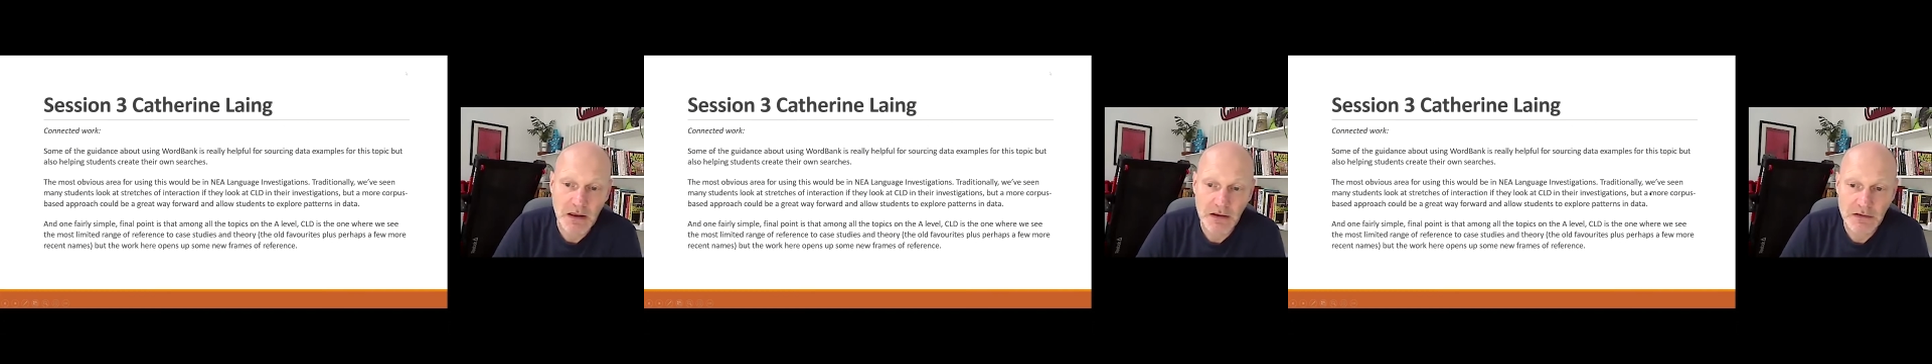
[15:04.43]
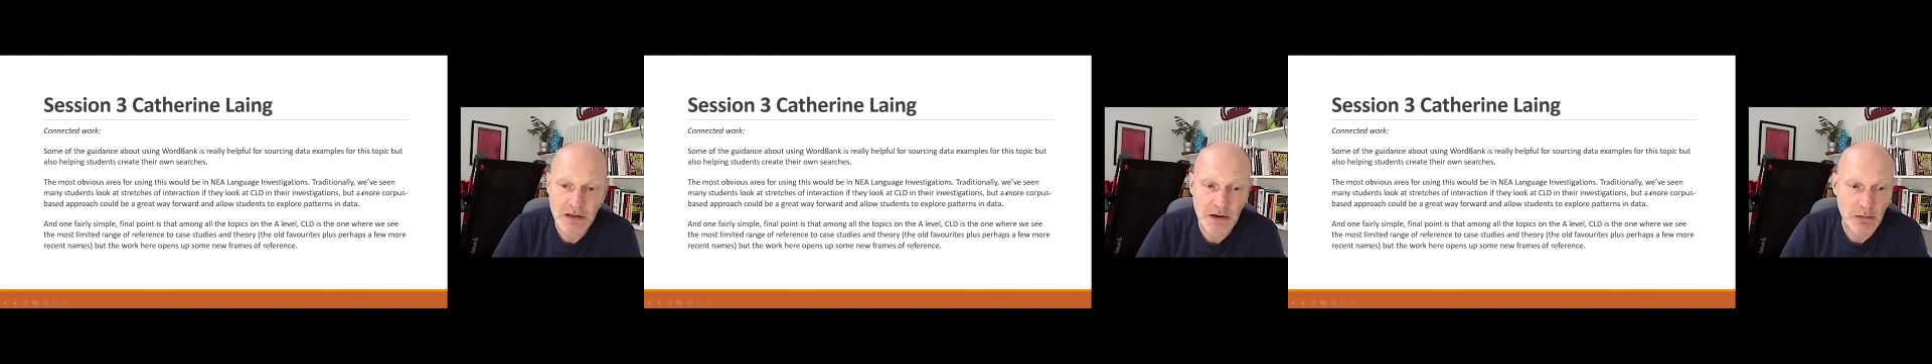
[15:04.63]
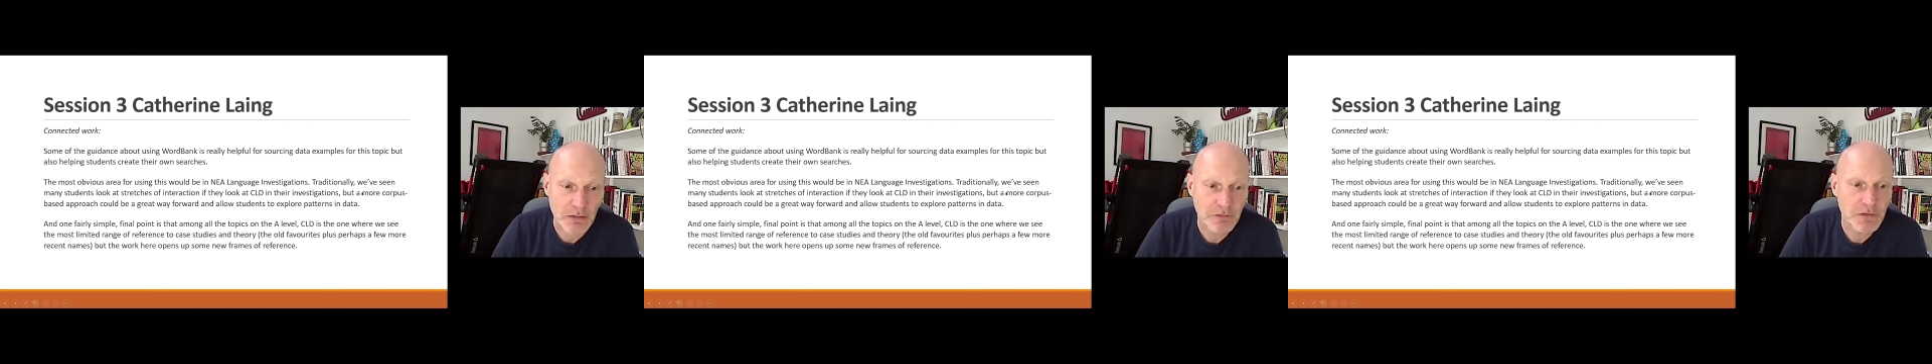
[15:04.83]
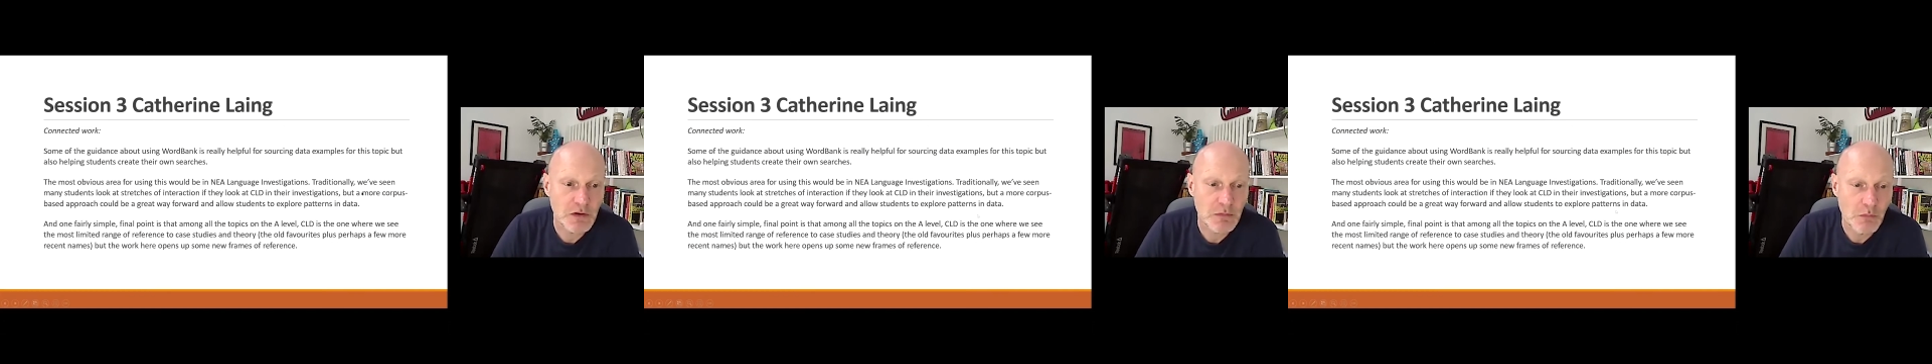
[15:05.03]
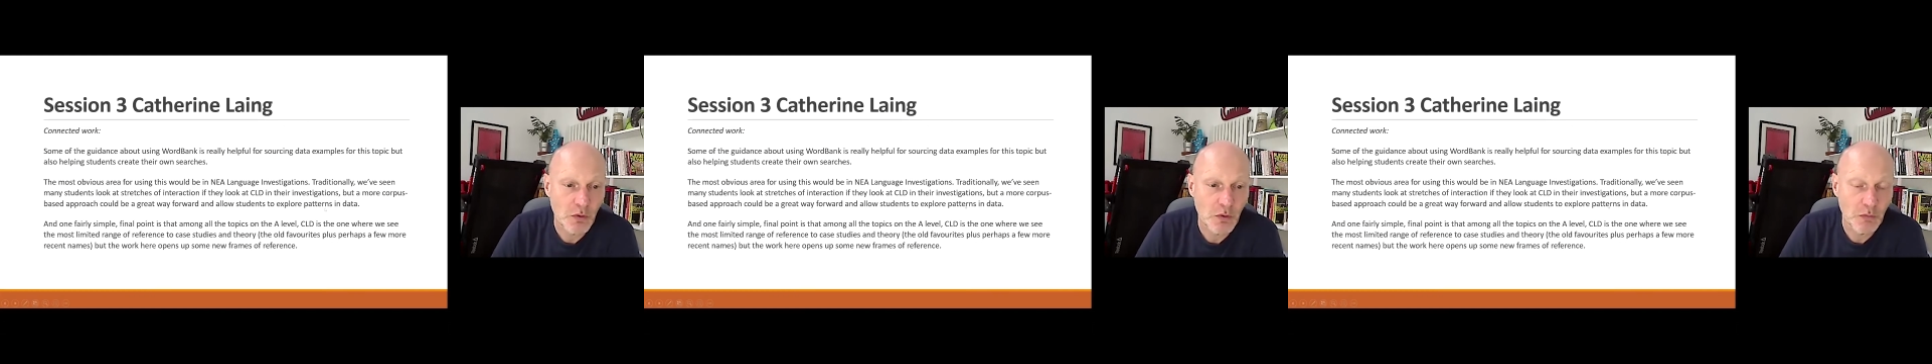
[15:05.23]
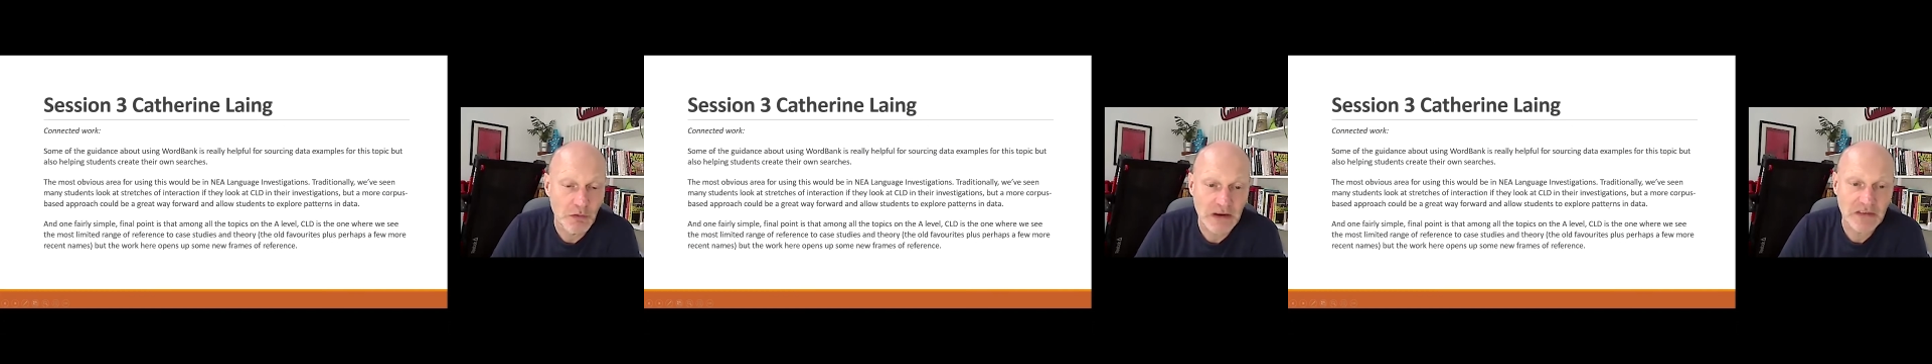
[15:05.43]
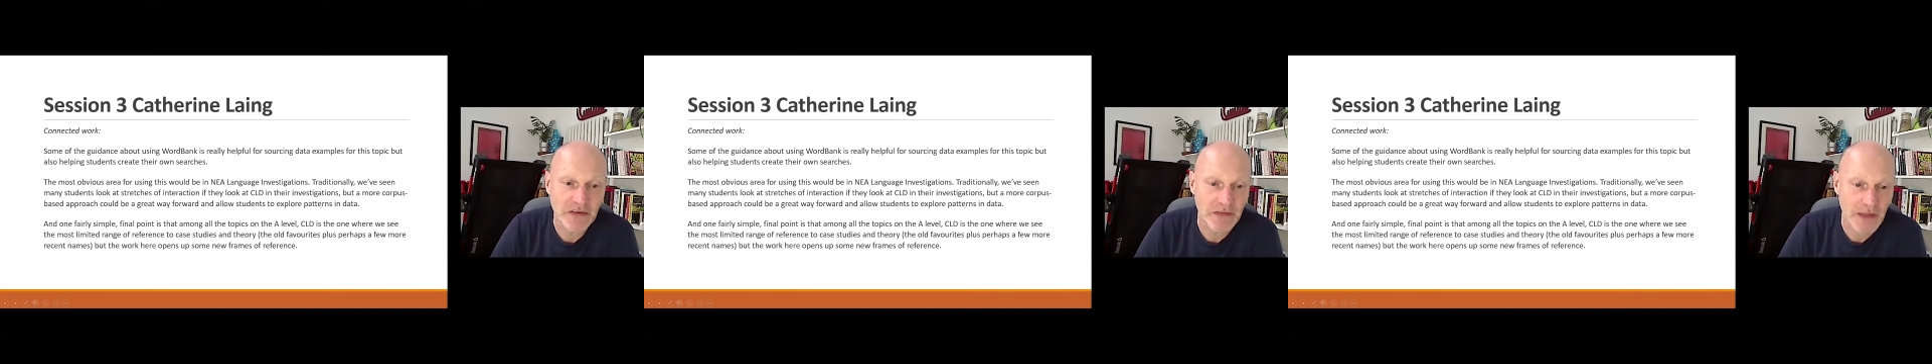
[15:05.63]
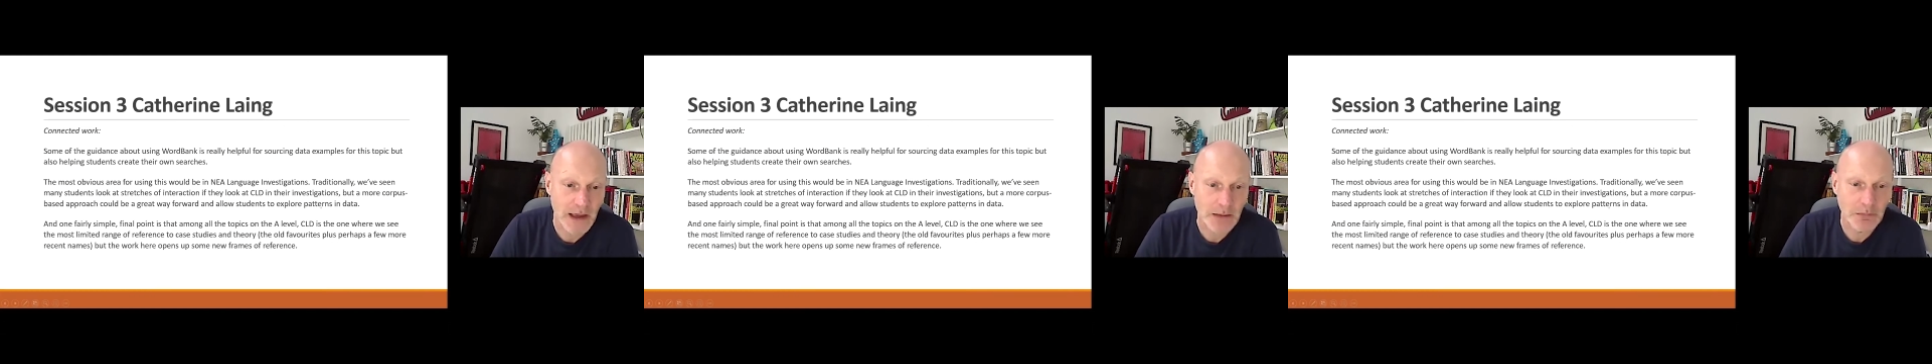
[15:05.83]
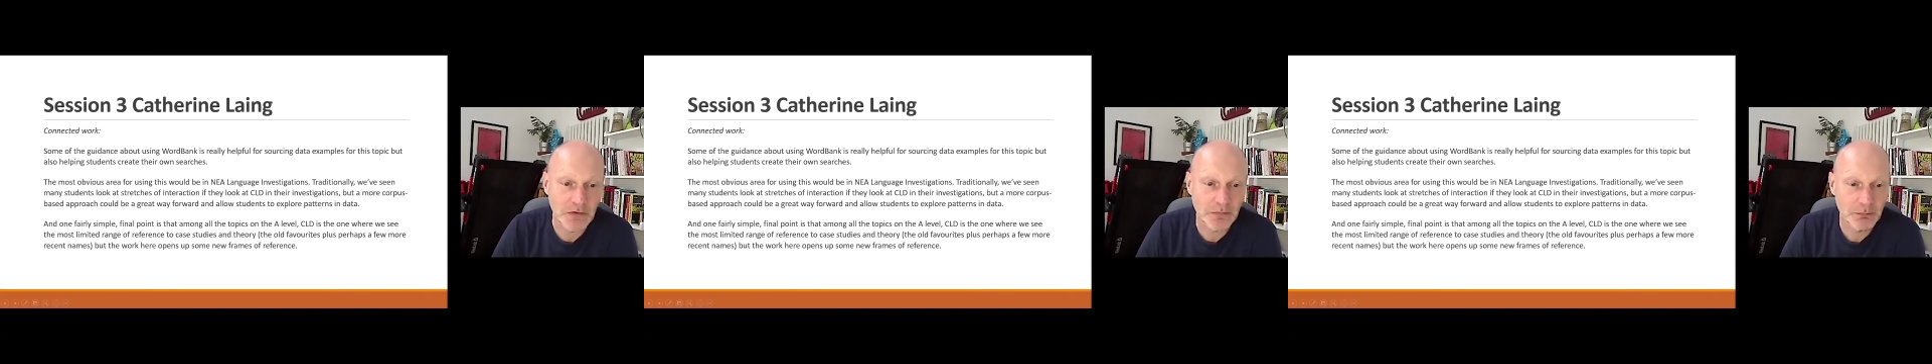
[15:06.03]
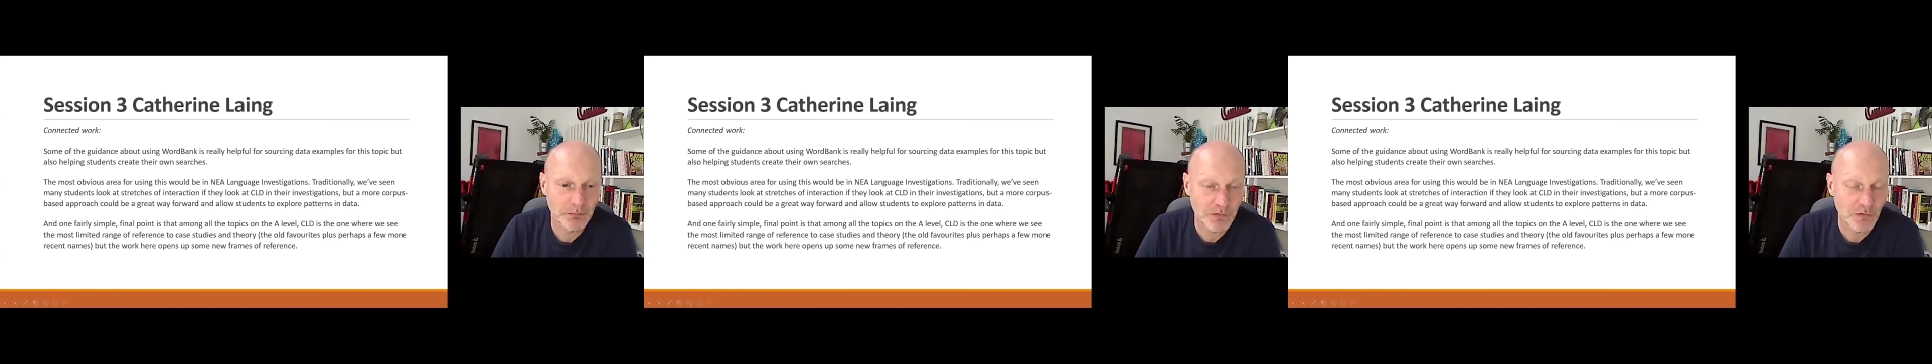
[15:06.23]
a few more recent
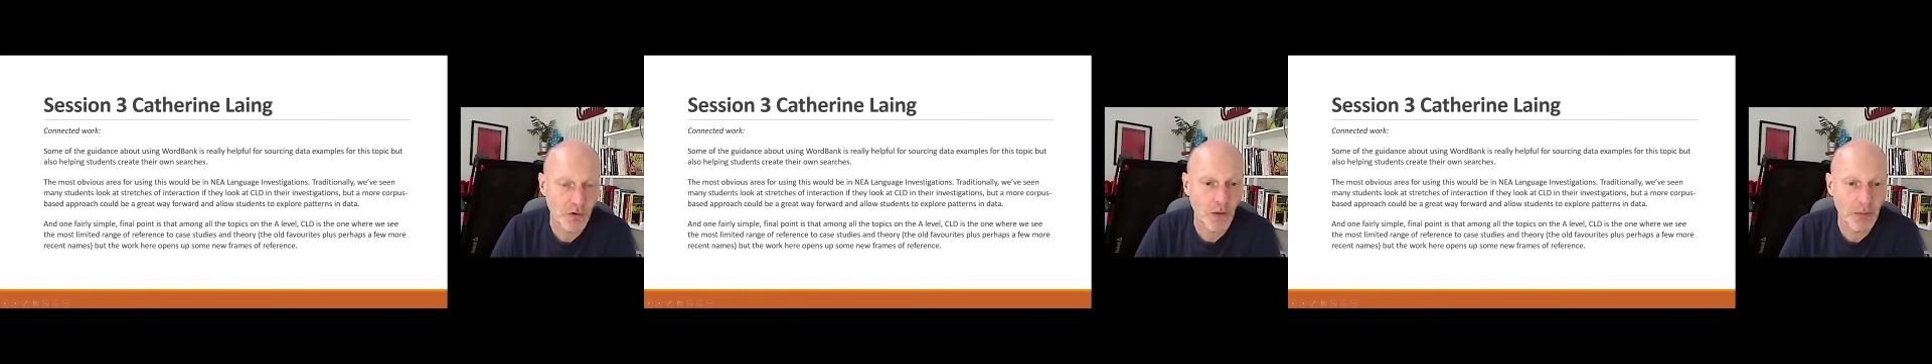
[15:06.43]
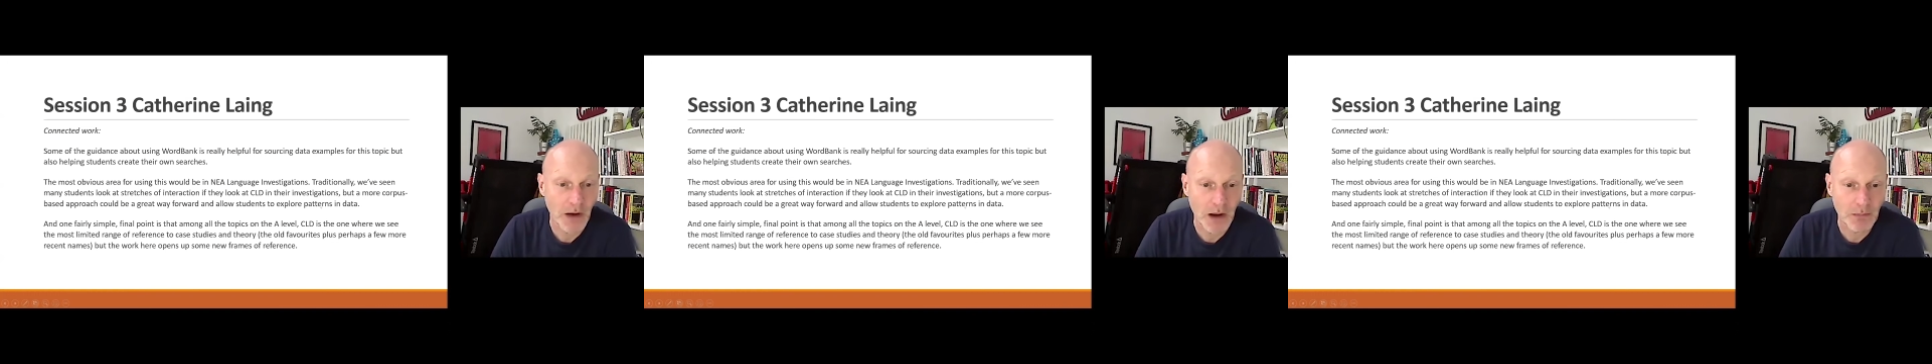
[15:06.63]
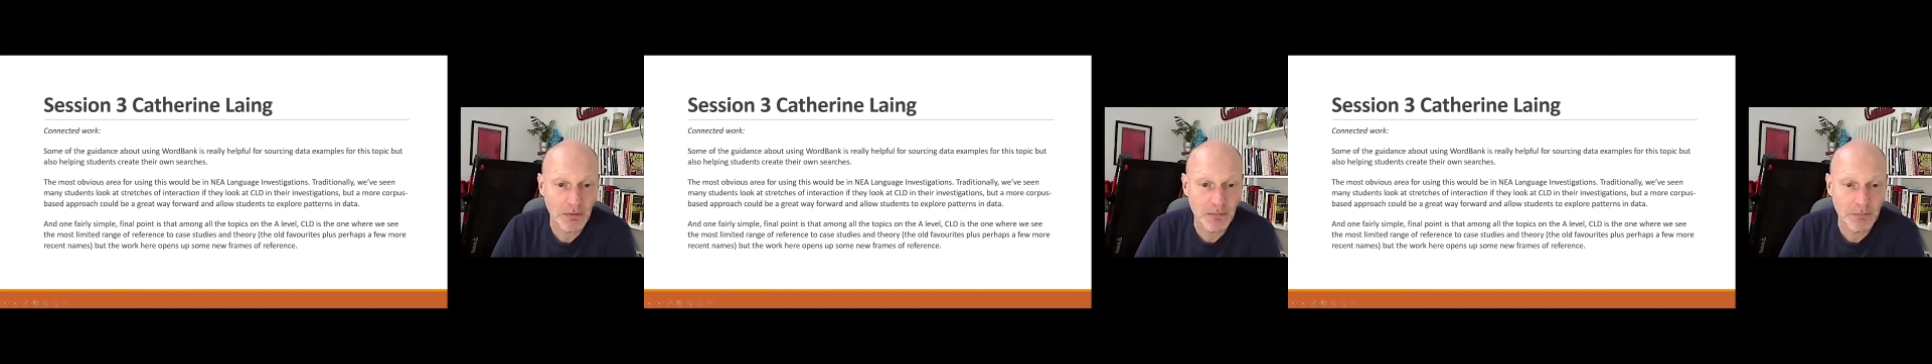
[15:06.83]
names crop up.